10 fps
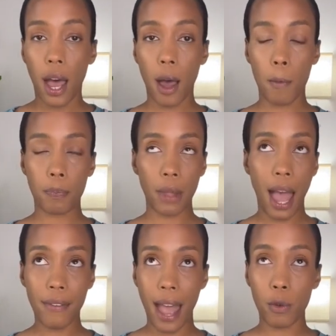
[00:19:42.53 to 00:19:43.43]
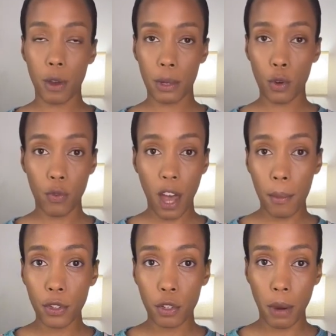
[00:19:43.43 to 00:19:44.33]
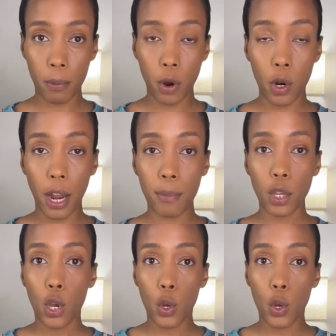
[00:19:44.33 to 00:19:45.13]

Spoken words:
I've had women who have come into my programs